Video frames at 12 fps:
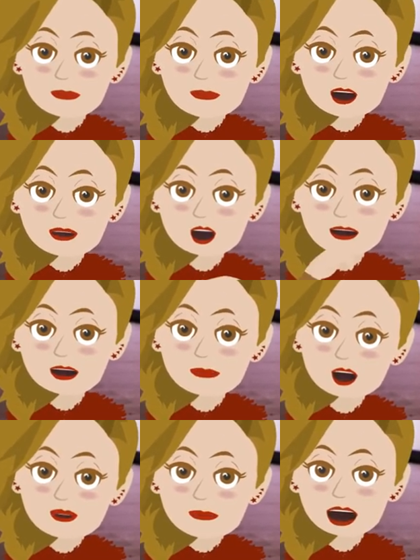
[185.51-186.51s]
You either
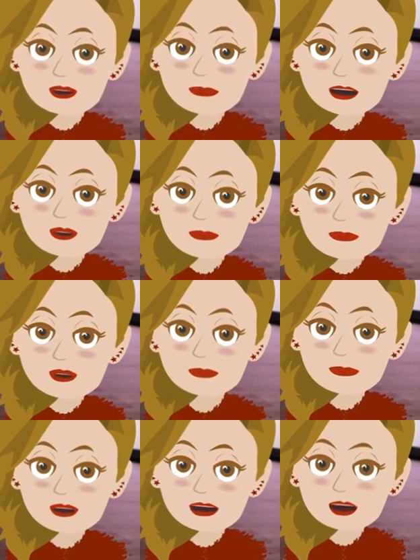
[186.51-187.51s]
feel interest or
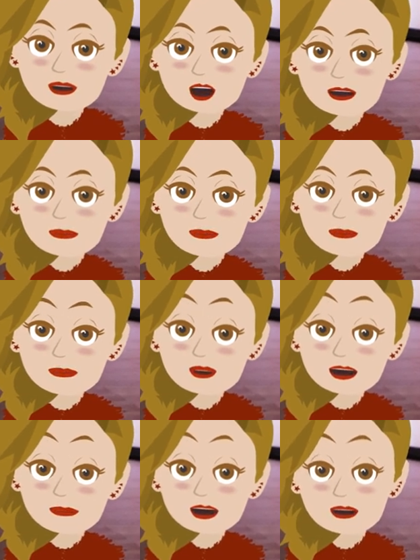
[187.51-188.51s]
clarity or
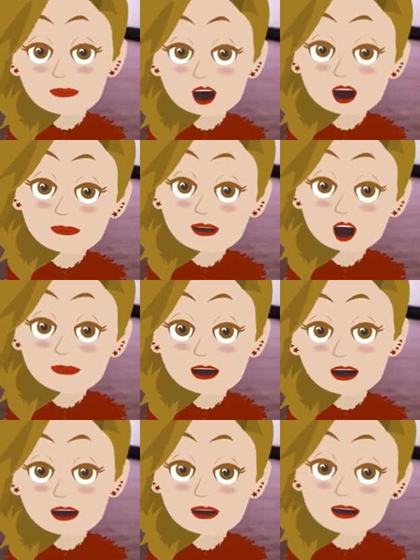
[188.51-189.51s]
appreciation or
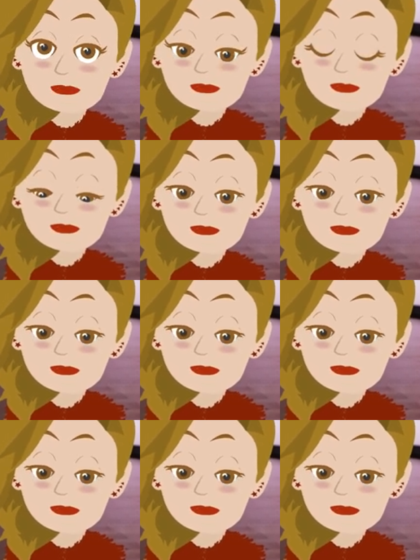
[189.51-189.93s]
love.